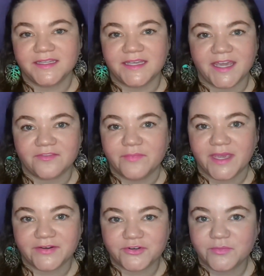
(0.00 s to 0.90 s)
They have
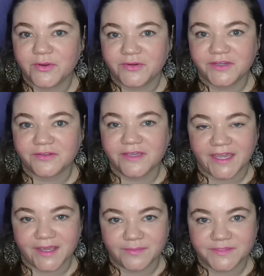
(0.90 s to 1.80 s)
matrimonial
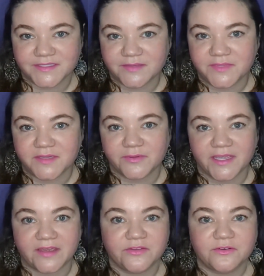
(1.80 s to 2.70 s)
apps that people
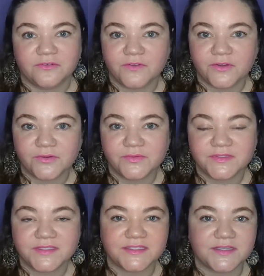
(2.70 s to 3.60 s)
have on their
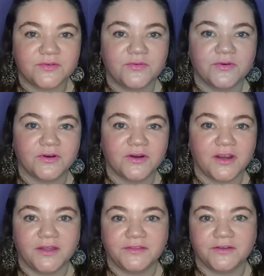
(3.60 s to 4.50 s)
phones or
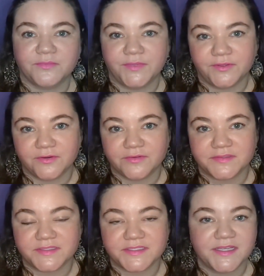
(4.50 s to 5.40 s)
on their
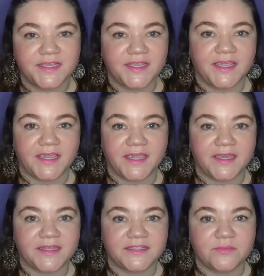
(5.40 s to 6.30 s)
computers,
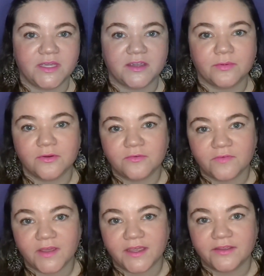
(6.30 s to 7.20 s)
and they make a
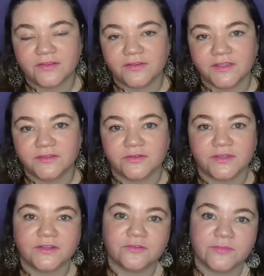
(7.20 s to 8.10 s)
profile and look
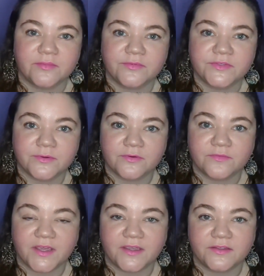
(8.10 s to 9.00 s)
at other people's
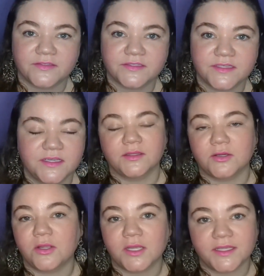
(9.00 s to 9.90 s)
profiles.
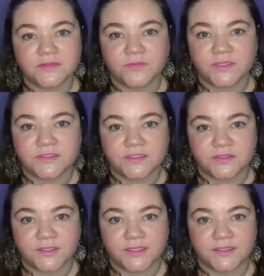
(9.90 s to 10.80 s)
There are all kinds of ways to
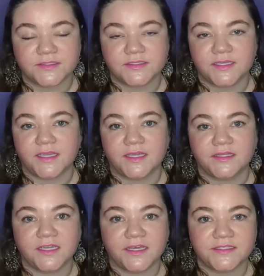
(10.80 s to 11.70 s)
do this, and
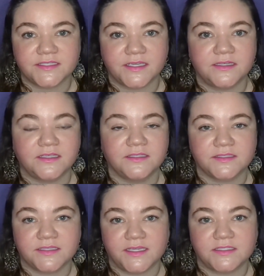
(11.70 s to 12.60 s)
like I said, in
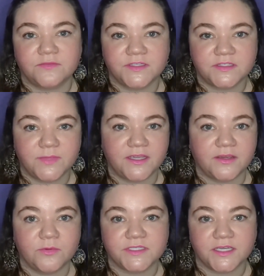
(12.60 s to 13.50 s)
this case,
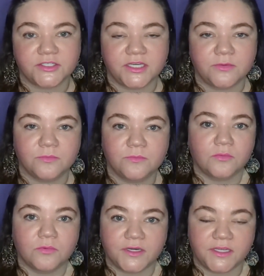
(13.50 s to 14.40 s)
Vismaya was actually
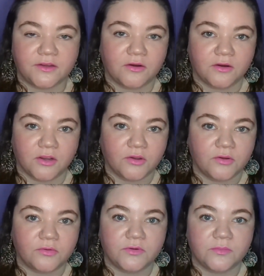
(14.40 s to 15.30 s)
running her
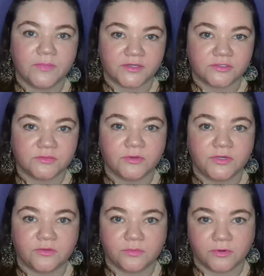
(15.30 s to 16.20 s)
own
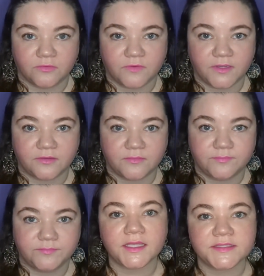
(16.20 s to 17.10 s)
matrimonial profile.
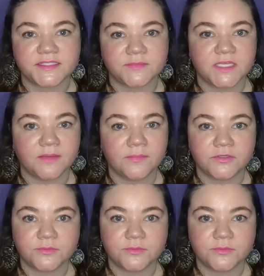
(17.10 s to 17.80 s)
In September